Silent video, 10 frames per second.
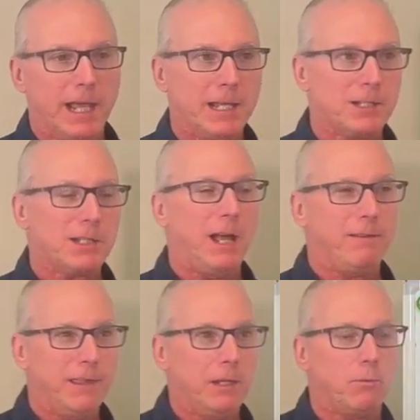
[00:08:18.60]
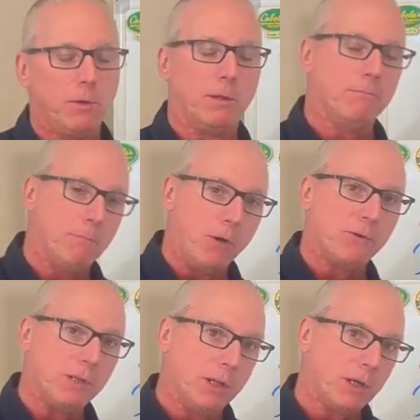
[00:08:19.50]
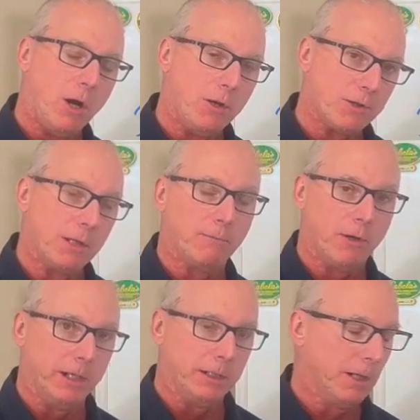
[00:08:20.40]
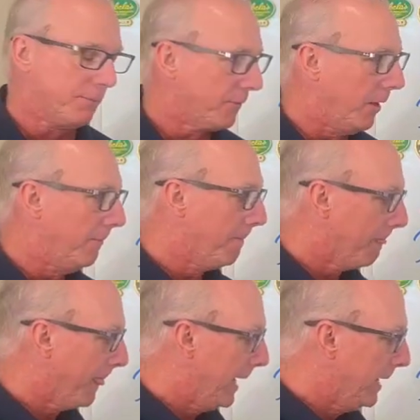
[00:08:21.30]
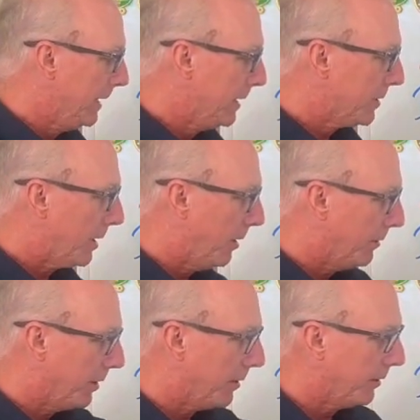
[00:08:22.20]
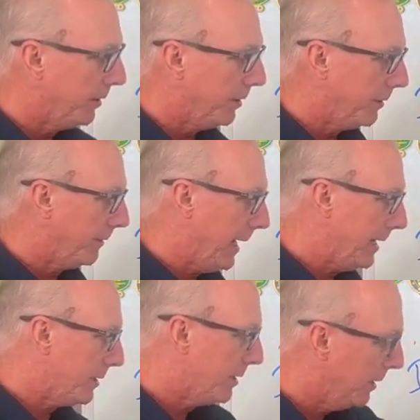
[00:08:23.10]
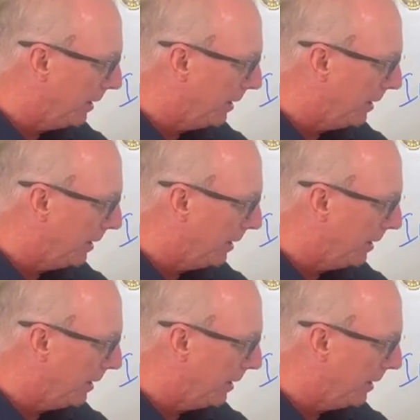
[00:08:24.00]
that's, I think, where most of the cost upgrade comes from. So that's, you